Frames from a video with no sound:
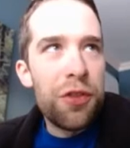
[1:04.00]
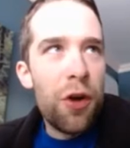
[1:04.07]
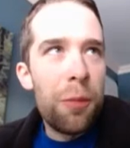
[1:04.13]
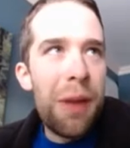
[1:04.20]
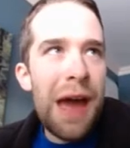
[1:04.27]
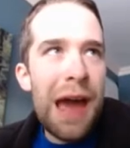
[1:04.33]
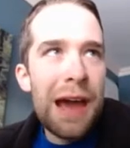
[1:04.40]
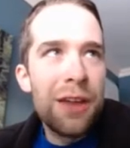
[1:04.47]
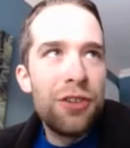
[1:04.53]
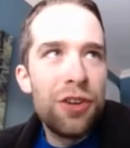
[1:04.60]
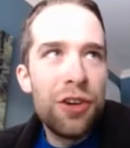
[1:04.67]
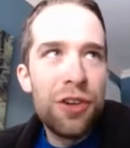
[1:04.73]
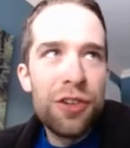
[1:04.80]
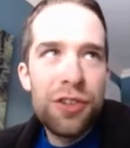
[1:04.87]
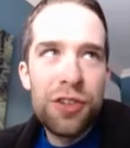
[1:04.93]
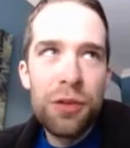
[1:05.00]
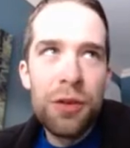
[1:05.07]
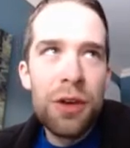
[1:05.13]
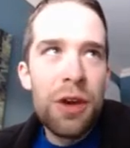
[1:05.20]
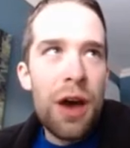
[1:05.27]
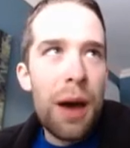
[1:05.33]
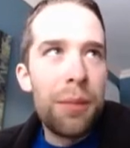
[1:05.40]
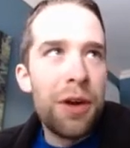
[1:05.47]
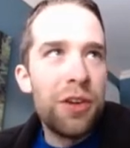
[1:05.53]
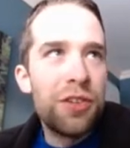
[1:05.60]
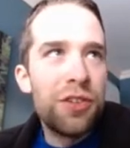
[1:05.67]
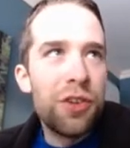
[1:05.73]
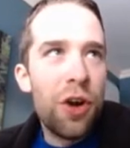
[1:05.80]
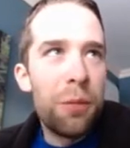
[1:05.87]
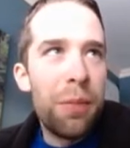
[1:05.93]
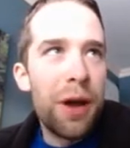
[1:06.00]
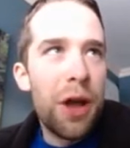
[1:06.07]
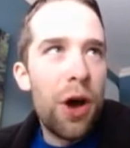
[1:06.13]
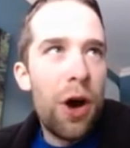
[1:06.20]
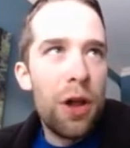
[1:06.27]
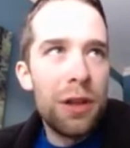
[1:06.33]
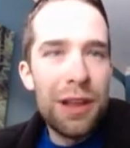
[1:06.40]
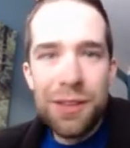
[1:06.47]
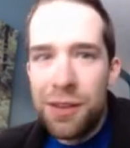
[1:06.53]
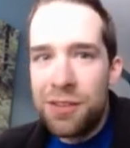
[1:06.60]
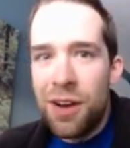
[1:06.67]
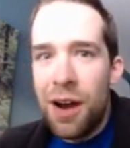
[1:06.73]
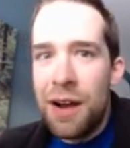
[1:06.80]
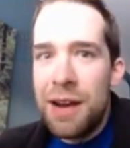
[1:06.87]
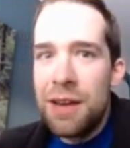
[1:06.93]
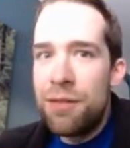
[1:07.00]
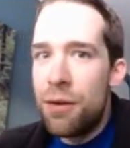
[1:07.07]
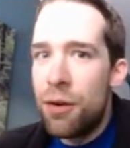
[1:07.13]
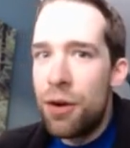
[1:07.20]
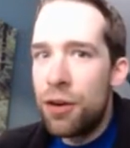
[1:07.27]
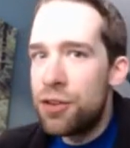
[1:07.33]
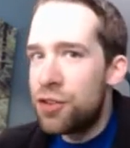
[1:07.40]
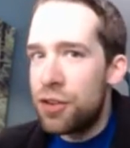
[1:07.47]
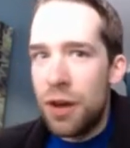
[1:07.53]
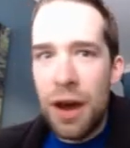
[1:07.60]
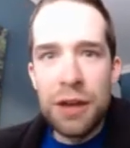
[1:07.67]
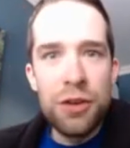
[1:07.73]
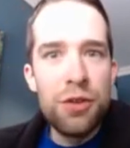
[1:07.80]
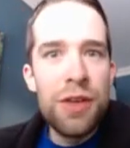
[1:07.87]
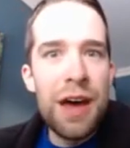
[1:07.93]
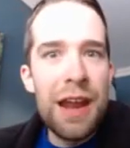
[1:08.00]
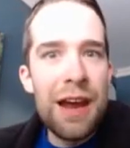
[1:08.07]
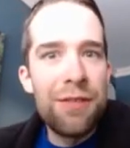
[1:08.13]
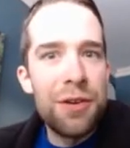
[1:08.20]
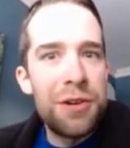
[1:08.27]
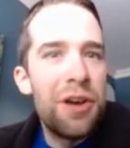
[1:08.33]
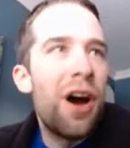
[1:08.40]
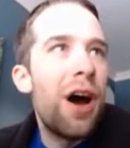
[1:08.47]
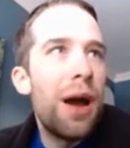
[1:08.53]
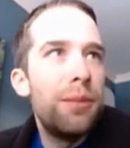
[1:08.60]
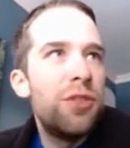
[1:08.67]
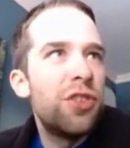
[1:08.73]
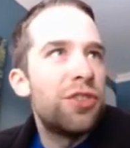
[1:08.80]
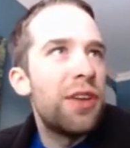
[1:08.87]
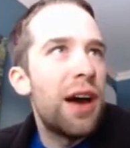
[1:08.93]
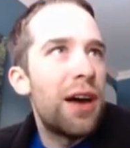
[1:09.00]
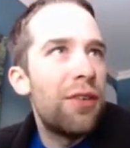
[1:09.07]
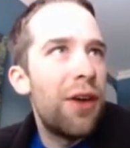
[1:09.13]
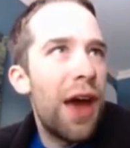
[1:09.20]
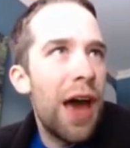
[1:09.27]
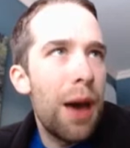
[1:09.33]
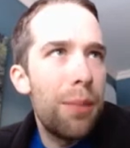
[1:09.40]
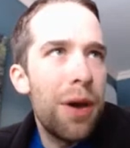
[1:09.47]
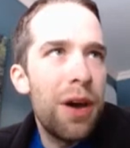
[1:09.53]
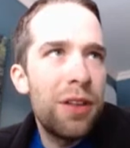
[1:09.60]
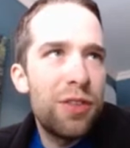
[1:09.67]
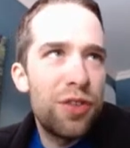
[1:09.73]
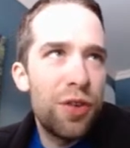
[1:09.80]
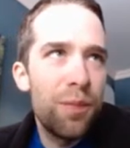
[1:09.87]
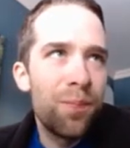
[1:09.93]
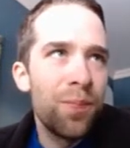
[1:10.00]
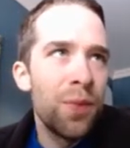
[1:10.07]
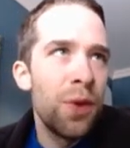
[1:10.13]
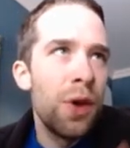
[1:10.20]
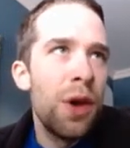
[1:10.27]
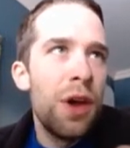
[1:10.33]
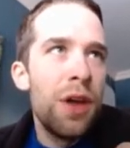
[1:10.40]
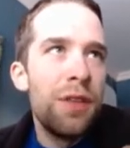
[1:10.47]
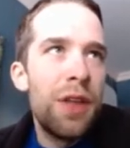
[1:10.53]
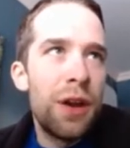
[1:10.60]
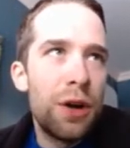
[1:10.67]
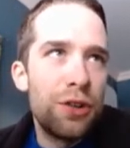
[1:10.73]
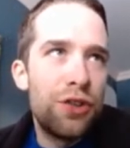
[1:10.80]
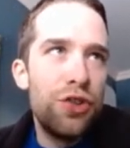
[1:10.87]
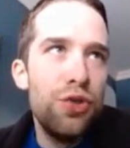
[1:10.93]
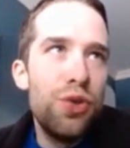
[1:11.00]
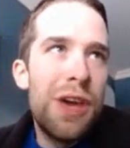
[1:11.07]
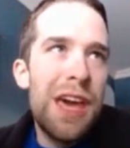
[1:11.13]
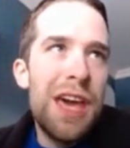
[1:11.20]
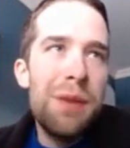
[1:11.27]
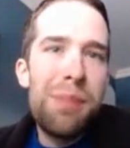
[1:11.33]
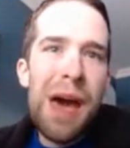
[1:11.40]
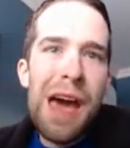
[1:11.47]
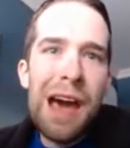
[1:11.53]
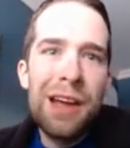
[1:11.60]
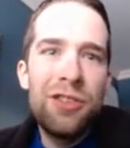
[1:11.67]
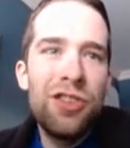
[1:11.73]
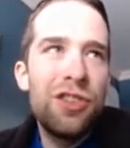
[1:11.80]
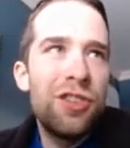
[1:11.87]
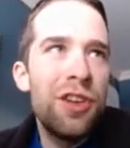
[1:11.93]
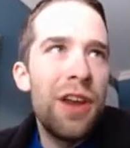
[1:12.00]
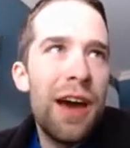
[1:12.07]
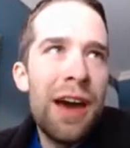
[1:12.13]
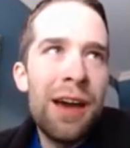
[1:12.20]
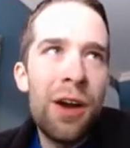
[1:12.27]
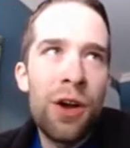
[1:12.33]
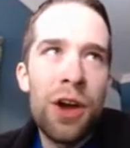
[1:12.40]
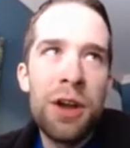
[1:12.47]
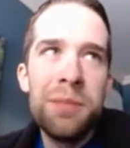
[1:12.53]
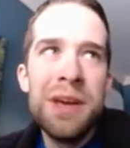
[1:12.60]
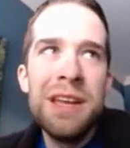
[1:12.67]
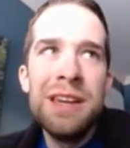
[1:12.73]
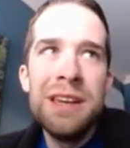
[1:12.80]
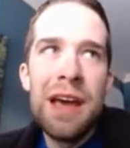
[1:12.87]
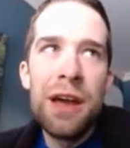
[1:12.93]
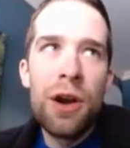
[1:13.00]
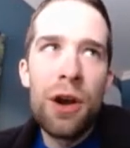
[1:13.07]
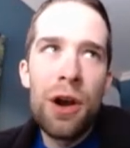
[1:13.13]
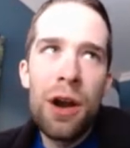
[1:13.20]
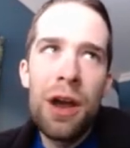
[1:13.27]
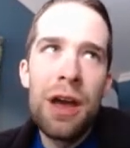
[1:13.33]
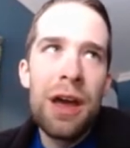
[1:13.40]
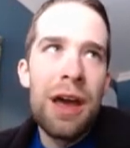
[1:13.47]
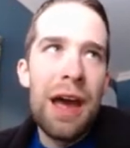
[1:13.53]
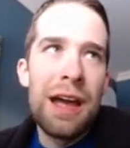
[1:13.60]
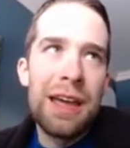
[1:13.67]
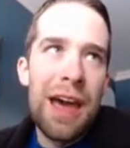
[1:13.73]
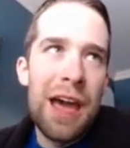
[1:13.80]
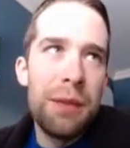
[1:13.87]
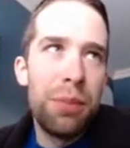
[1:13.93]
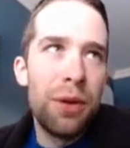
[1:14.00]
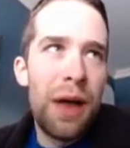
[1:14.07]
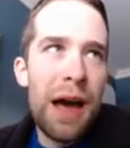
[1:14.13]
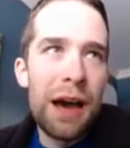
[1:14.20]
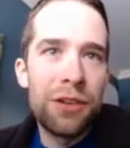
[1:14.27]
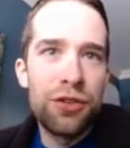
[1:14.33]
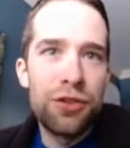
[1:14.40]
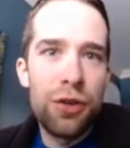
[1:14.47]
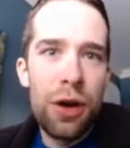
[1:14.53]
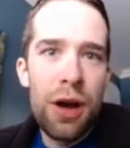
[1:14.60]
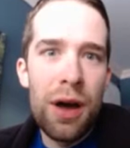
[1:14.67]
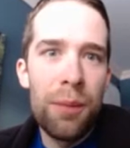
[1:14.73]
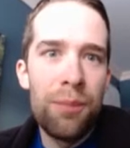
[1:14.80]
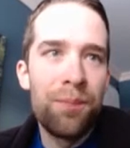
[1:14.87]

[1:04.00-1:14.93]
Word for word: packages, I'm going to start by calling the Tidyverse. I do that every time just out of habit. Then our two key packages today are going to be knitr and kableExtra.